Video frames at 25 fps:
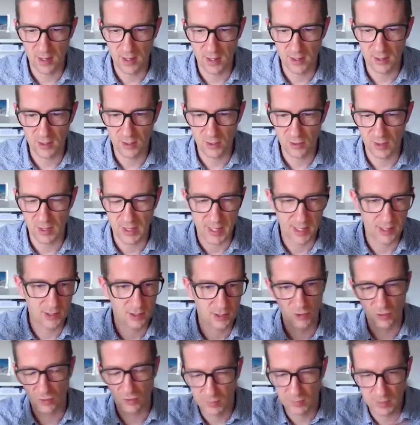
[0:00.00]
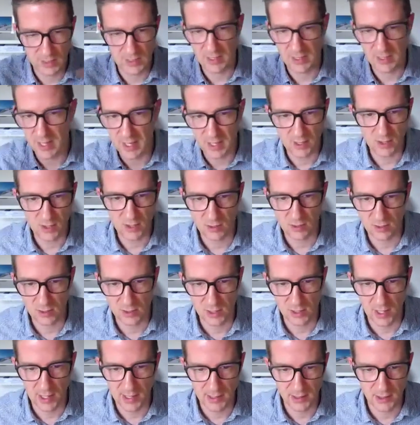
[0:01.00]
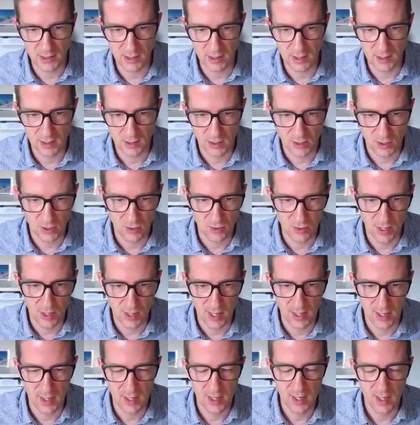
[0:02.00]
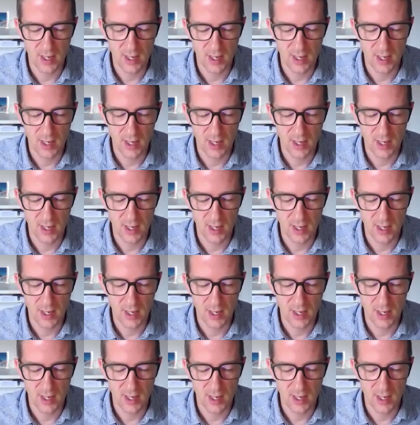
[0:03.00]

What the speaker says: you can add your mitigations later to that.